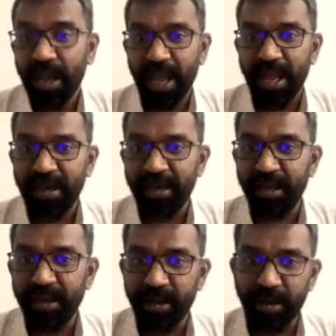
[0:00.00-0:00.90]
And
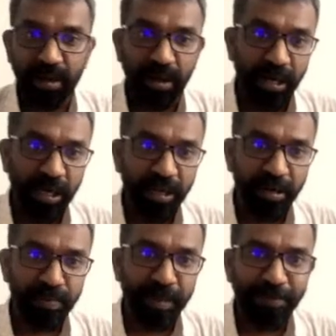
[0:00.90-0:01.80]
earlier
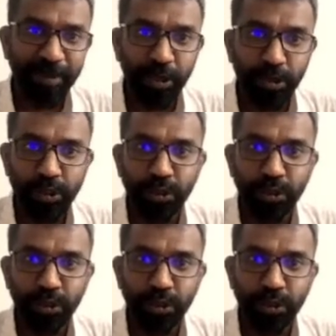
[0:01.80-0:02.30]
people used